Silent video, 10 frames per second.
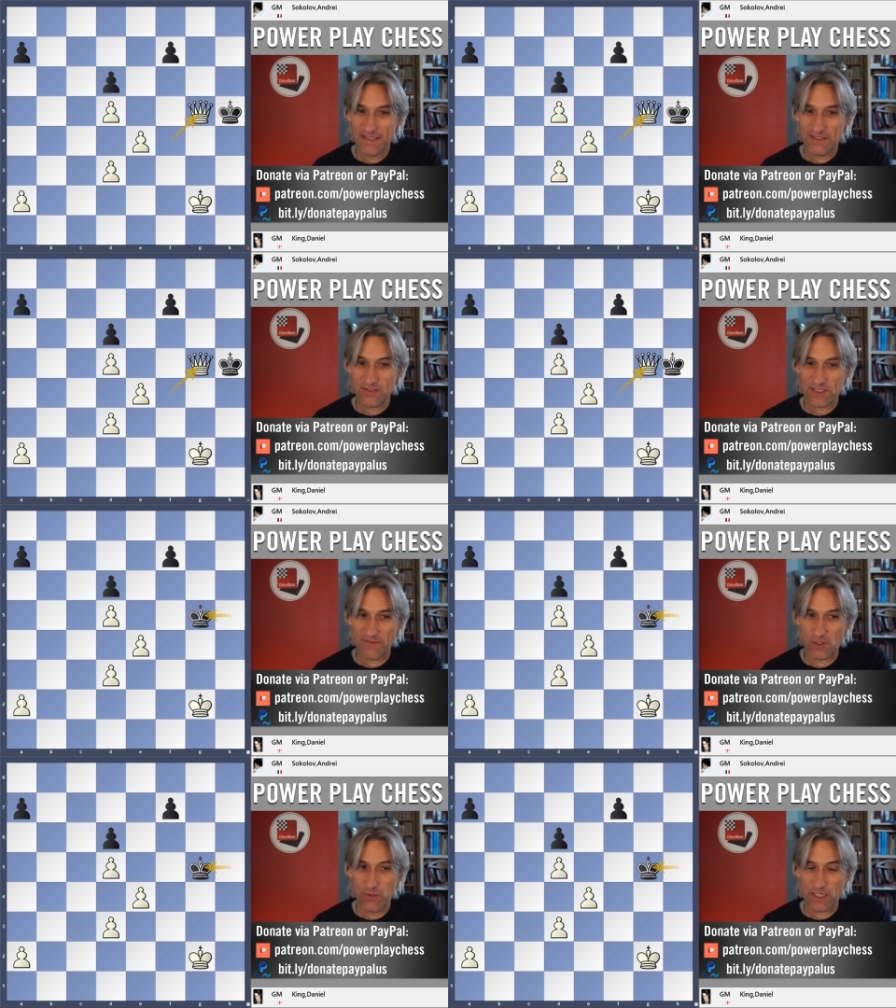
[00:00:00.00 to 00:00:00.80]
Let's just
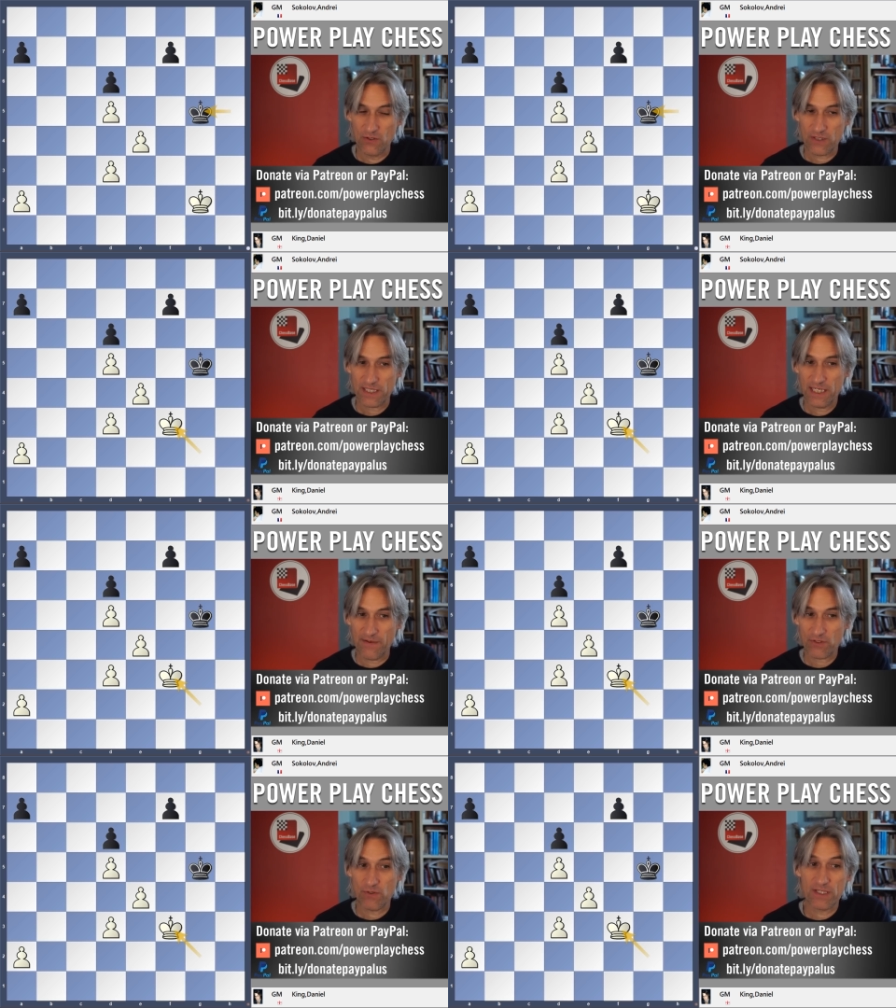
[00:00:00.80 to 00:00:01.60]
have a quick look. King
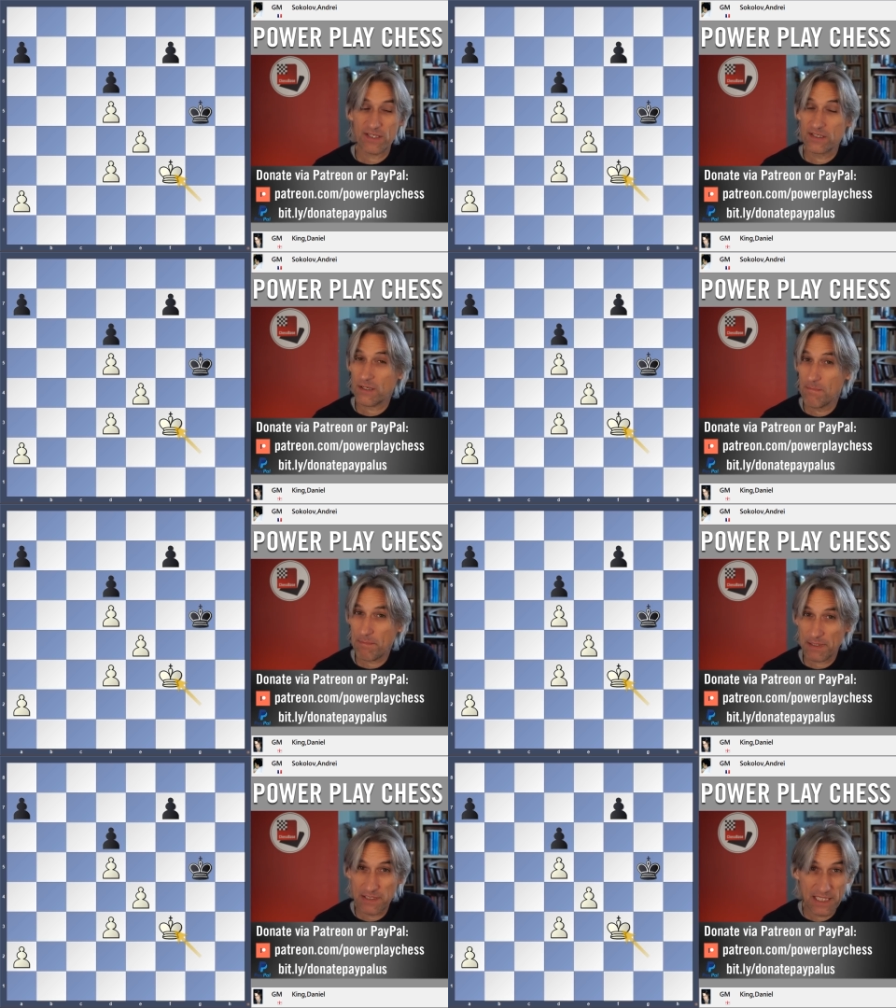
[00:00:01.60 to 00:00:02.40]
f3. This is
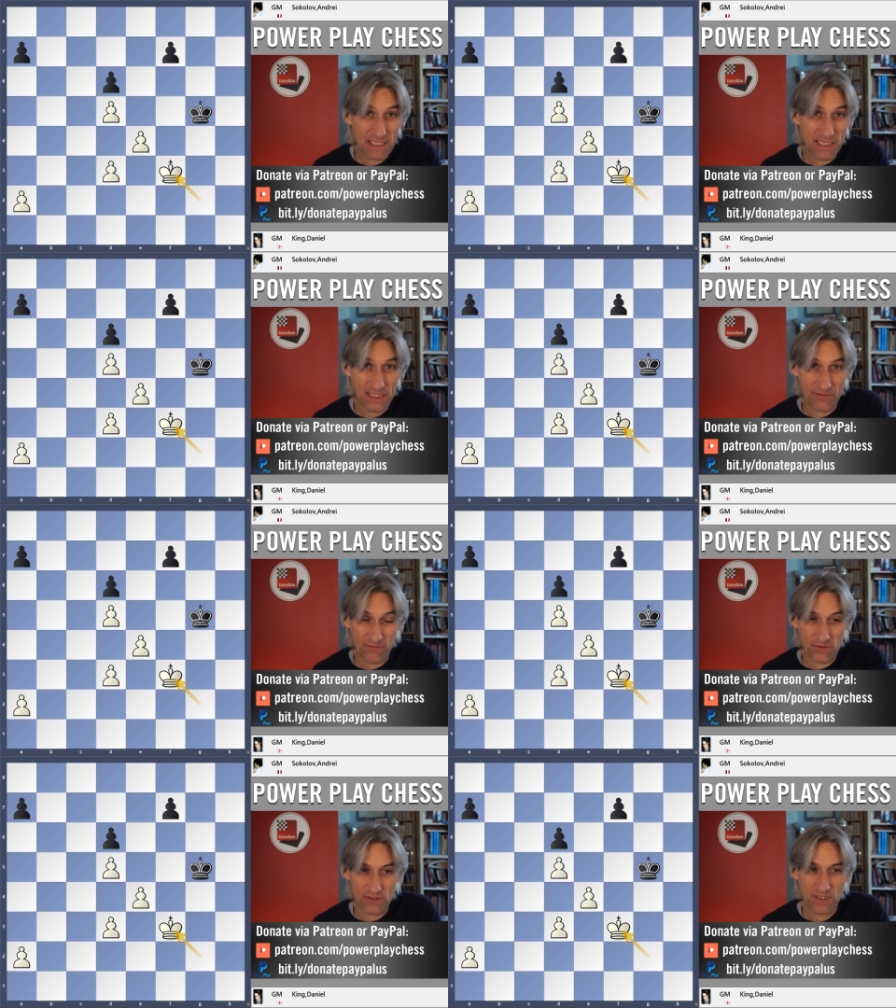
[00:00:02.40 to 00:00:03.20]
completely
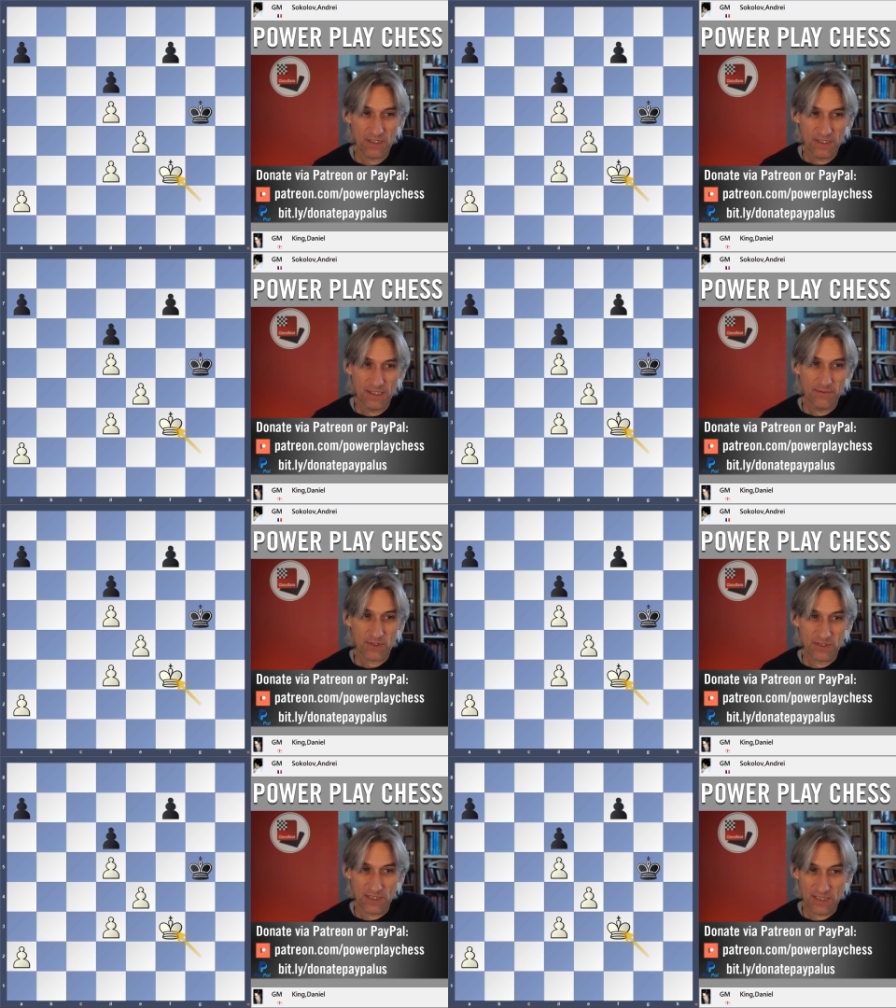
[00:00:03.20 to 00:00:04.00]
different
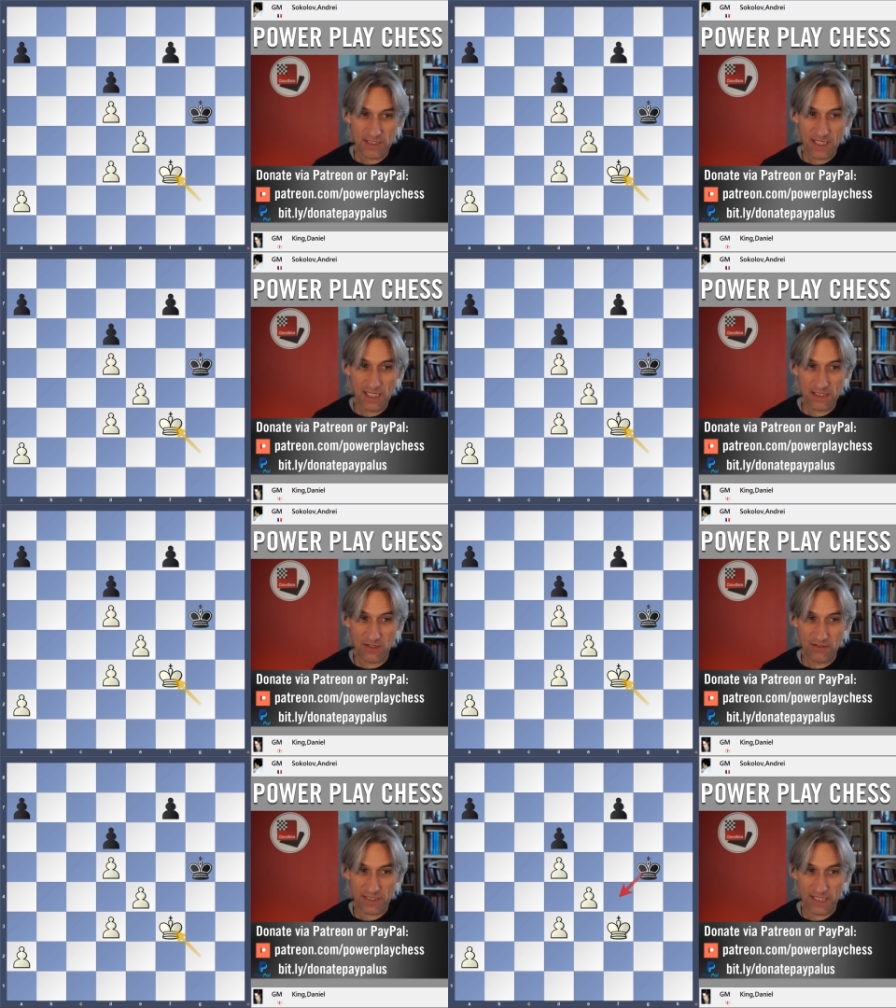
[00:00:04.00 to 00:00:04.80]
because his king
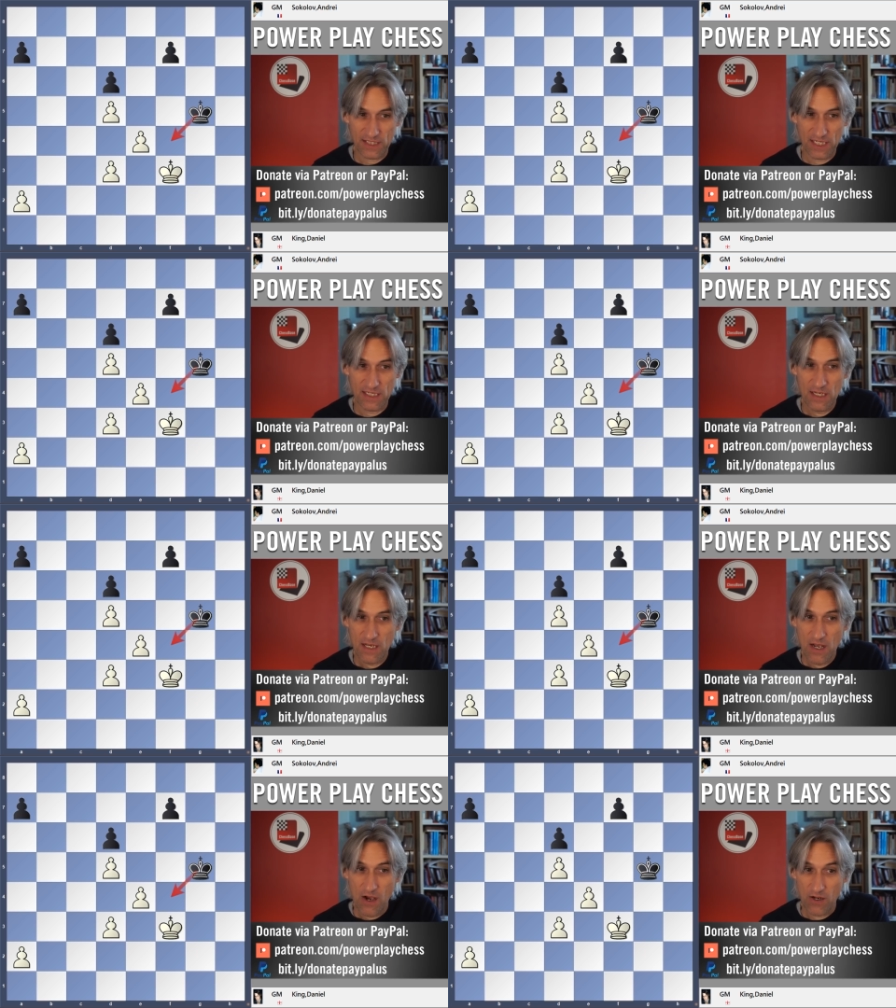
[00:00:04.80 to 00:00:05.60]
can't get in.
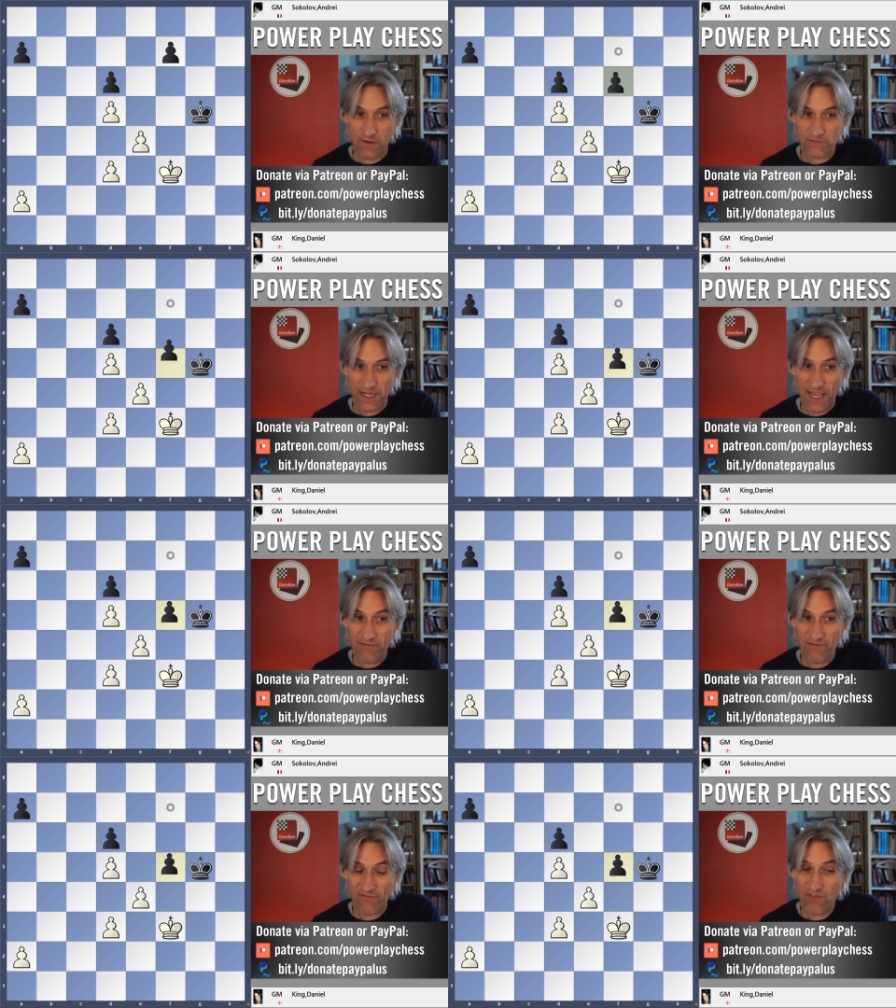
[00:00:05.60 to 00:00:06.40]
And after
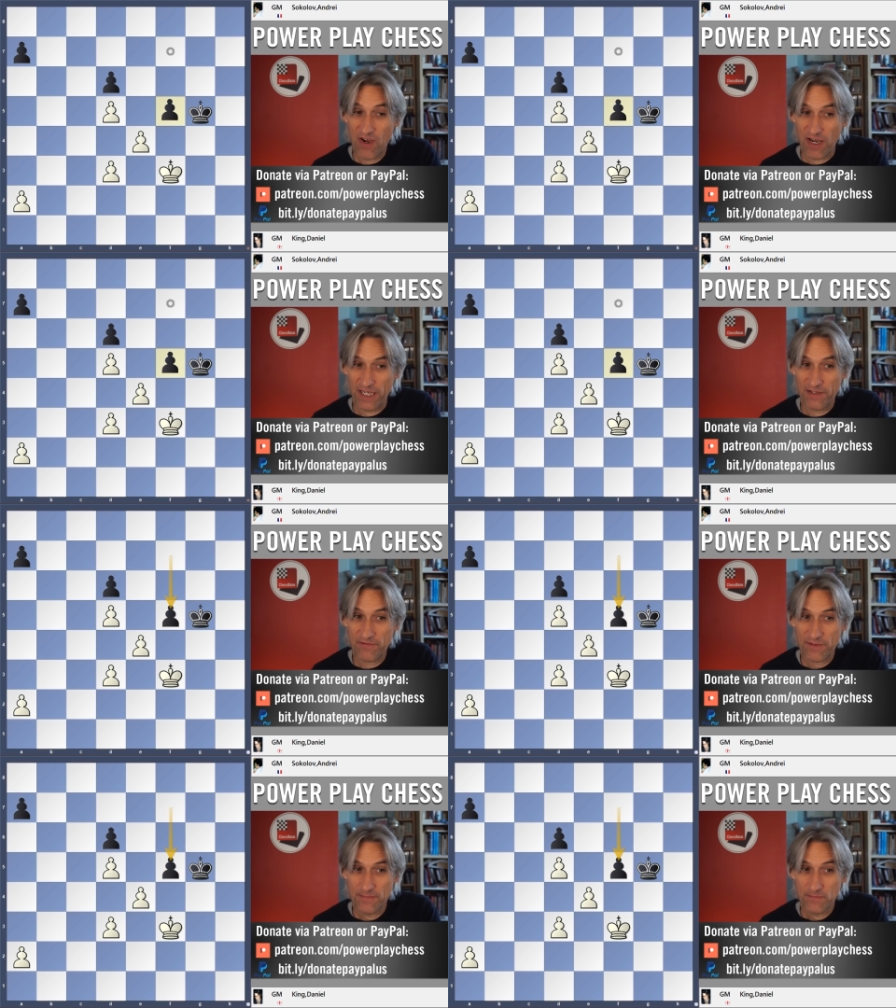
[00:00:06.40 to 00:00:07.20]

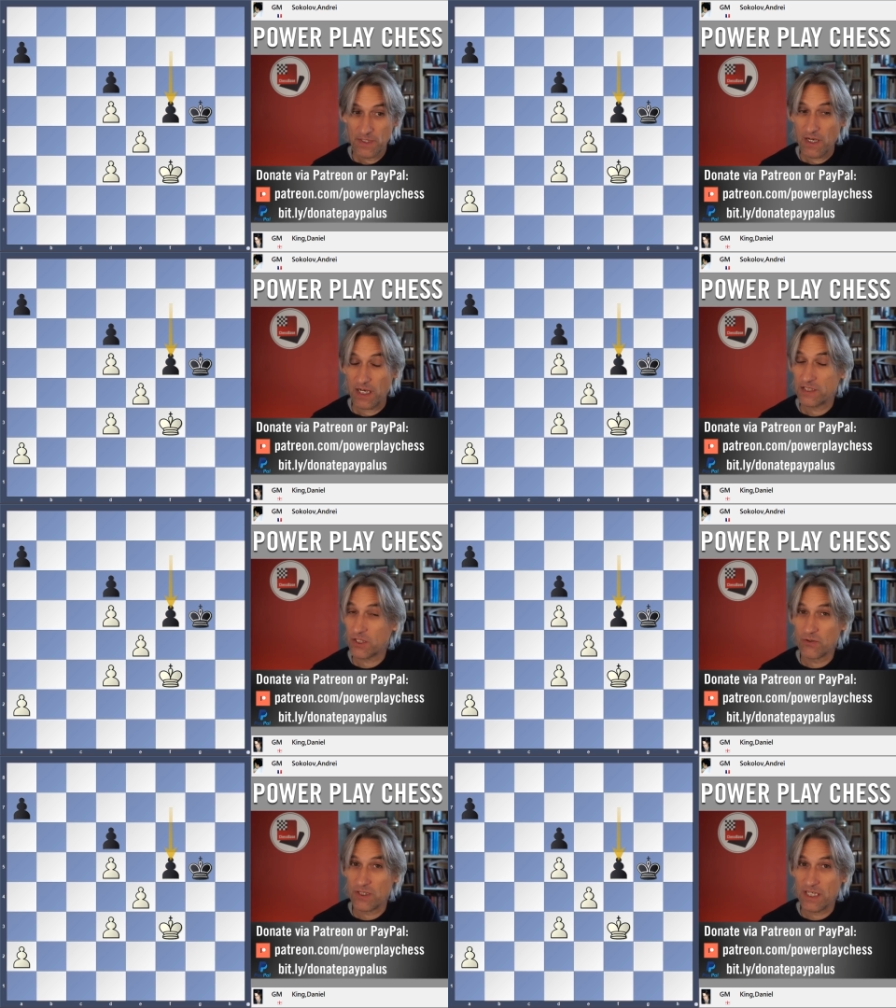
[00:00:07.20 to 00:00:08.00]
f5, I
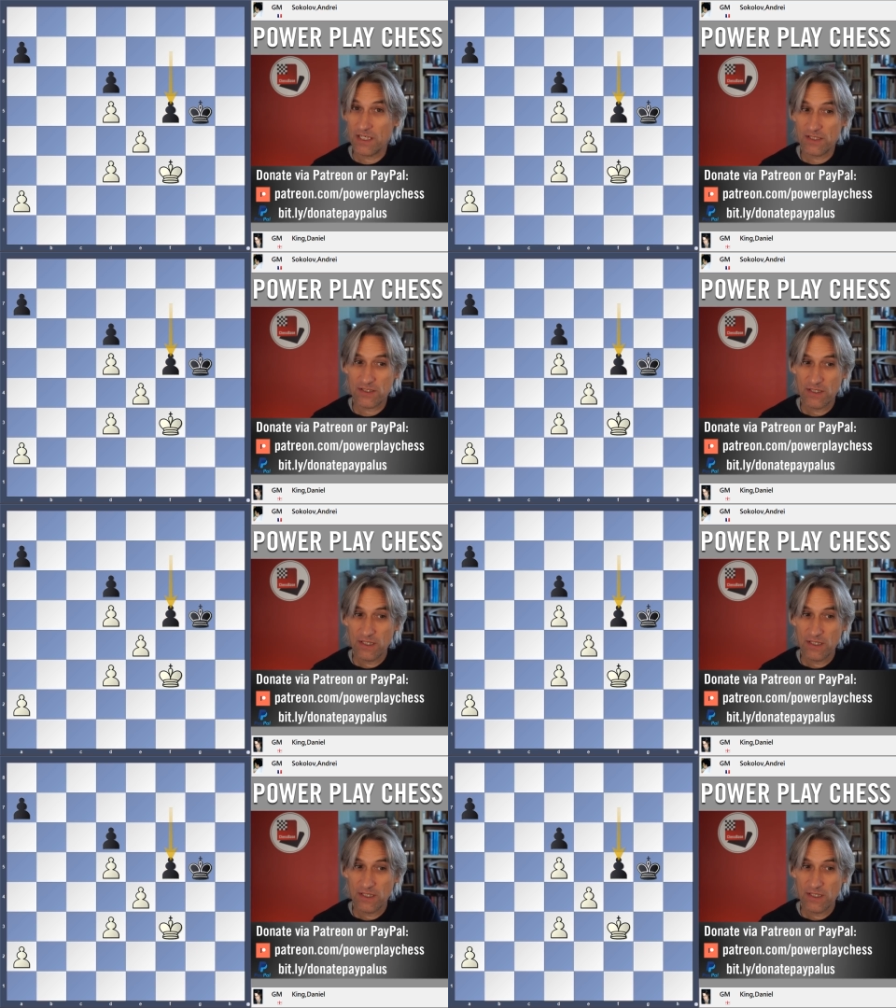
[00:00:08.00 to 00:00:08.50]
don't need